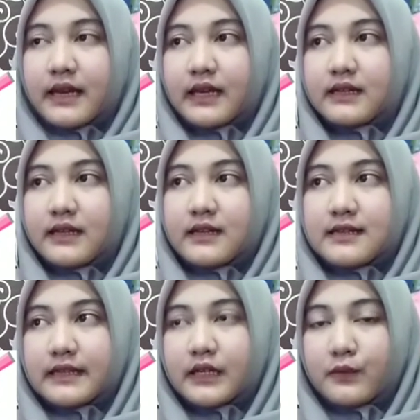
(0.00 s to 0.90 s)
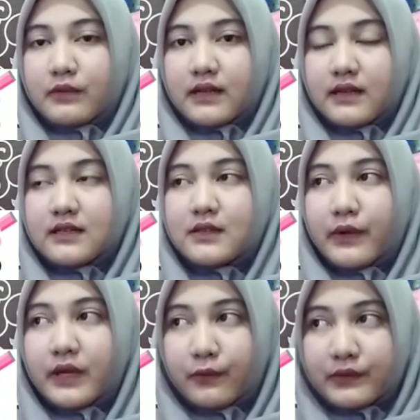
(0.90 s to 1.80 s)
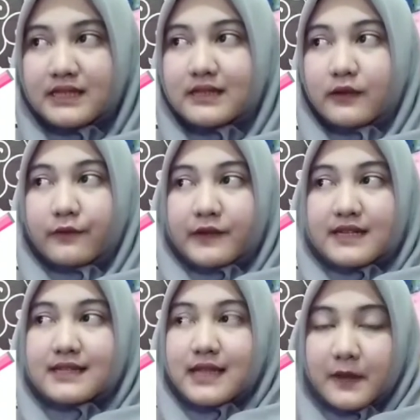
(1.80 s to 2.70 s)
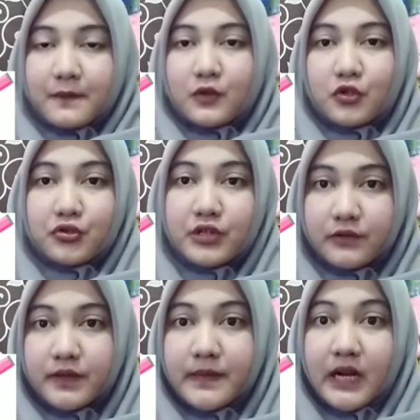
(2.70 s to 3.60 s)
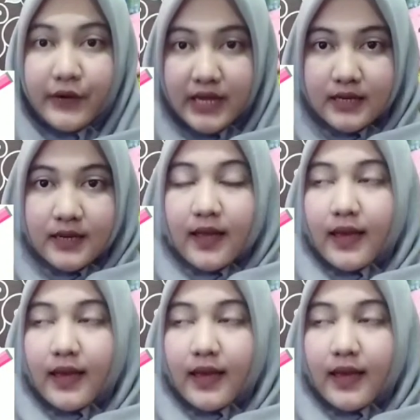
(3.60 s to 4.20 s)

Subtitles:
And then the second one is, when was the first time do you know about it?